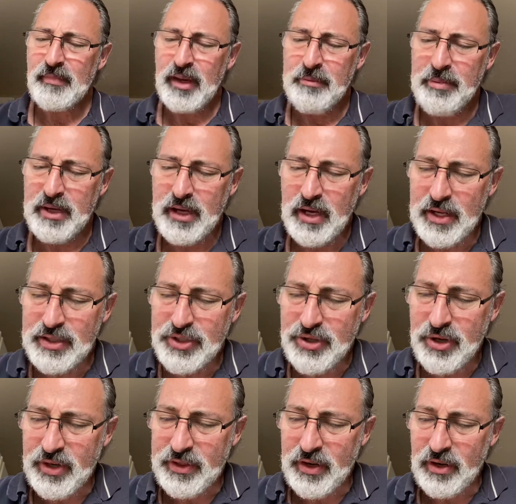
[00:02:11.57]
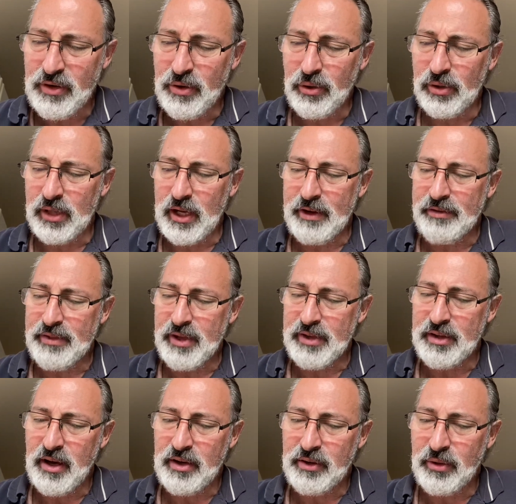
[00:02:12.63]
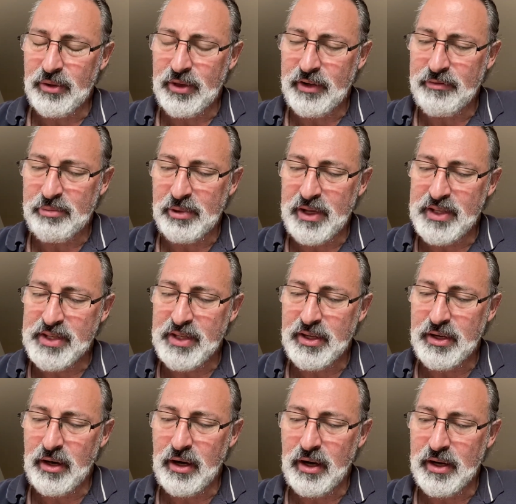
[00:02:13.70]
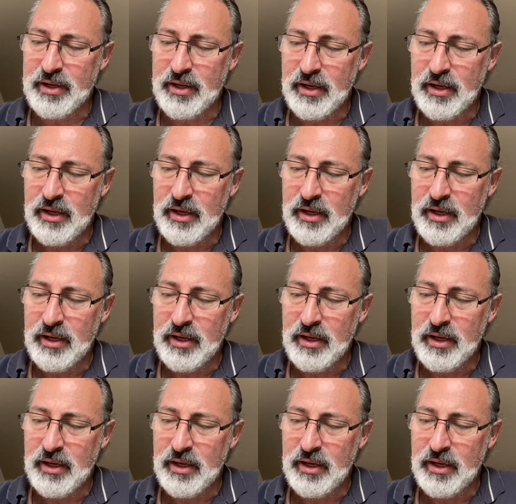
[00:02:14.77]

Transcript: Because during their whole life they thought only of pleasing God